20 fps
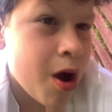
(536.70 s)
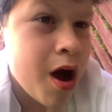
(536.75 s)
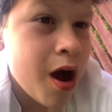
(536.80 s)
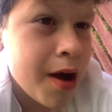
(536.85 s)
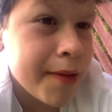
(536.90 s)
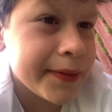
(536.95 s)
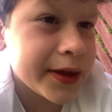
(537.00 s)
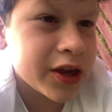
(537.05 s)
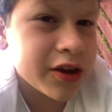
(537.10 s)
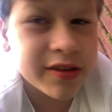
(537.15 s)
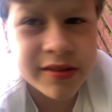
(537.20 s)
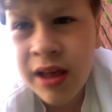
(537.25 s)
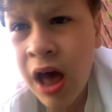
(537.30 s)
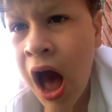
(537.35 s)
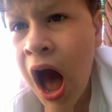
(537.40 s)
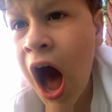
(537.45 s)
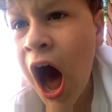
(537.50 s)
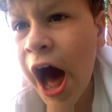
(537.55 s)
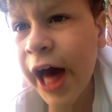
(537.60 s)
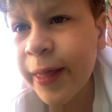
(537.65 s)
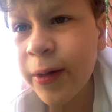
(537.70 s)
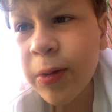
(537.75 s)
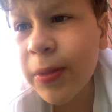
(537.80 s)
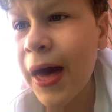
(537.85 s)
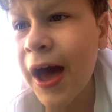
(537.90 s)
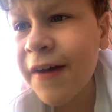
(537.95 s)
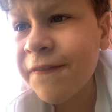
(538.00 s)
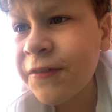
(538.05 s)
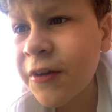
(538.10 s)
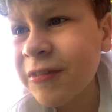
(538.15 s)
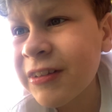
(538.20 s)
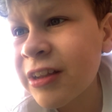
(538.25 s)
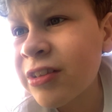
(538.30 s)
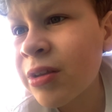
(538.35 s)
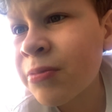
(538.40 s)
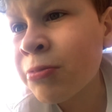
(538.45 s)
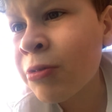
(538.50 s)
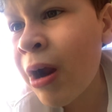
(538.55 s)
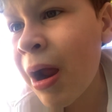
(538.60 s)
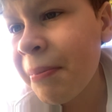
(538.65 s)
well, because I don't have 50
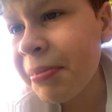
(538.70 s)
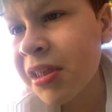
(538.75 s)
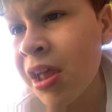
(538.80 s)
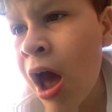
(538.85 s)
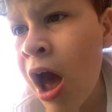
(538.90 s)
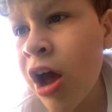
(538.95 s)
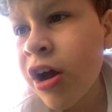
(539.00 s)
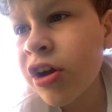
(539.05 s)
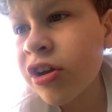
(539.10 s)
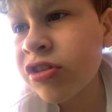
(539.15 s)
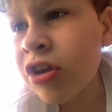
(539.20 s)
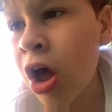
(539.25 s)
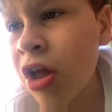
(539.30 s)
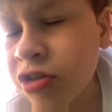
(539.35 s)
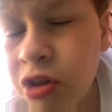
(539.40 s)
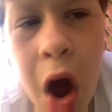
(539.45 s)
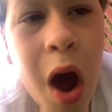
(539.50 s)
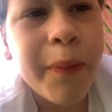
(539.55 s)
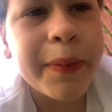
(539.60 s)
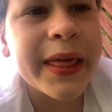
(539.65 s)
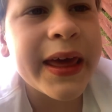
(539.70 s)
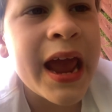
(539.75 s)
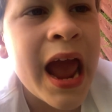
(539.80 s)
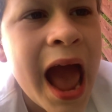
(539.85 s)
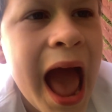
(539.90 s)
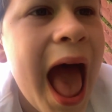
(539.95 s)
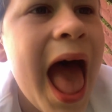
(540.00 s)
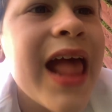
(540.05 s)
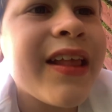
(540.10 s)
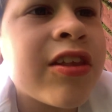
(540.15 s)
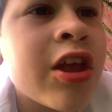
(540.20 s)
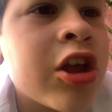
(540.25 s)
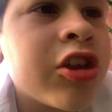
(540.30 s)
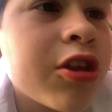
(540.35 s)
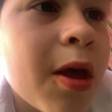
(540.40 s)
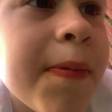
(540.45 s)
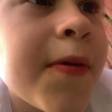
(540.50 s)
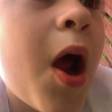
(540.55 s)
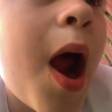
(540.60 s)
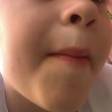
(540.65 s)
subscribers because nobody is
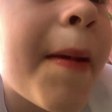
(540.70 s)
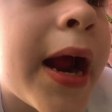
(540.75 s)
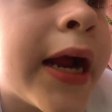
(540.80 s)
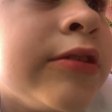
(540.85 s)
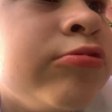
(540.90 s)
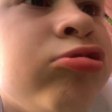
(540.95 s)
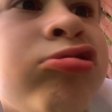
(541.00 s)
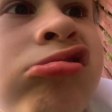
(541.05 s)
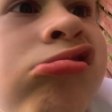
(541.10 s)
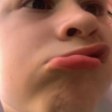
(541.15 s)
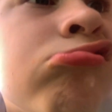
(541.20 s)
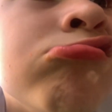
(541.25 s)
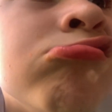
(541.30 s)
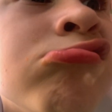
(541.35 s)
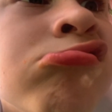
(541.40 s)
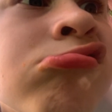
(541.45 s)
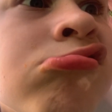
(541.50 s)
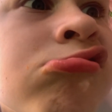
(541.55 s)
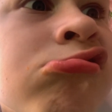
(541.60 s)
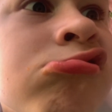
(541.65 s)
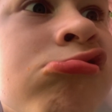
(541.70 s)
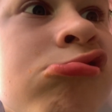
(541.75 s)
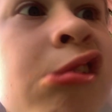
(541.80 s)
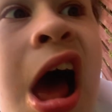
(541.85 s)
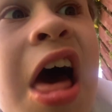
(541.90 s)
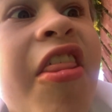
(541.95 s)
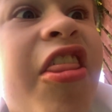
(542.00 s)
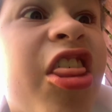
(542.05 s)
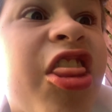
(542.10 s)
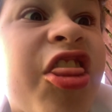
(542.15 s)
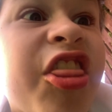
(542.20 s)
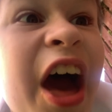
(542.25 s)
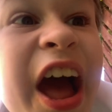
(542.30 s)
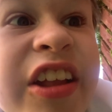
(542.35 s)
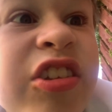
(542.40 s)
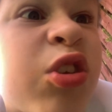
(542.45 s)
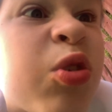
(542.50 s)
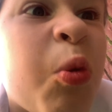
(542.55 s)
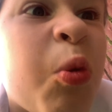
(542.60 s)
subscribing. That's